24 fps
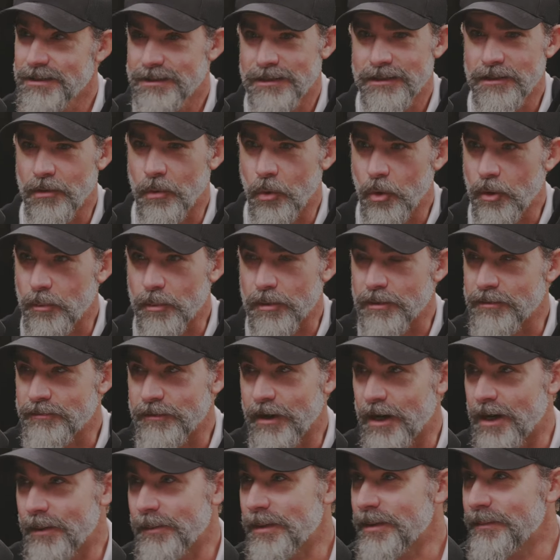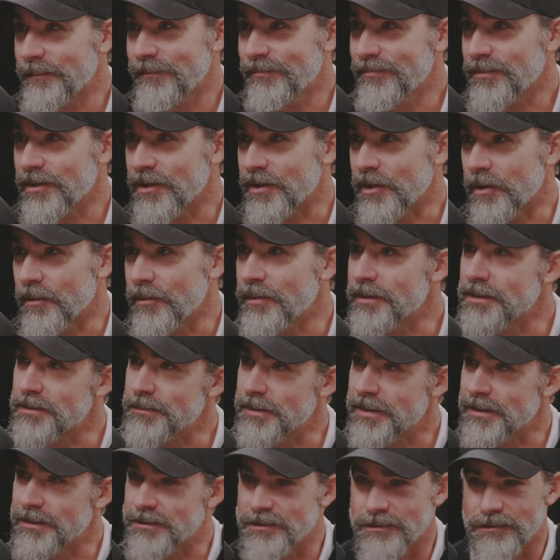in a horrible environment, you know, and he's
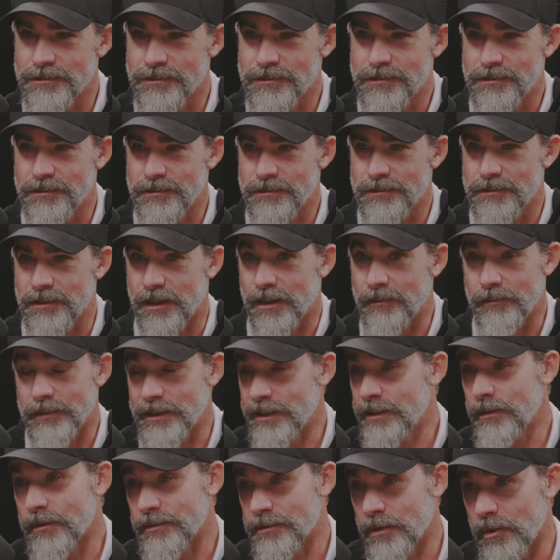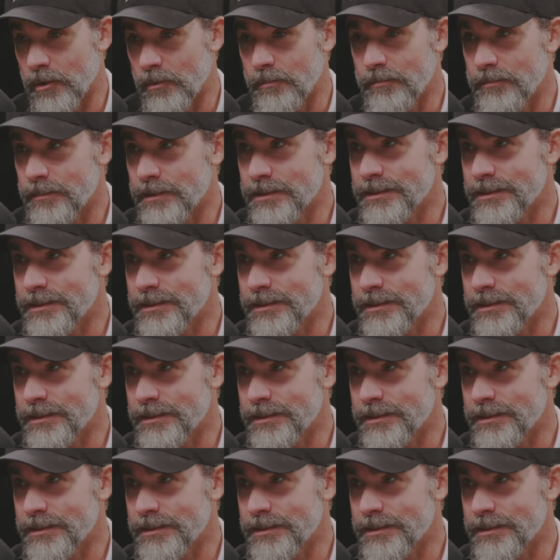being taught when he goes home.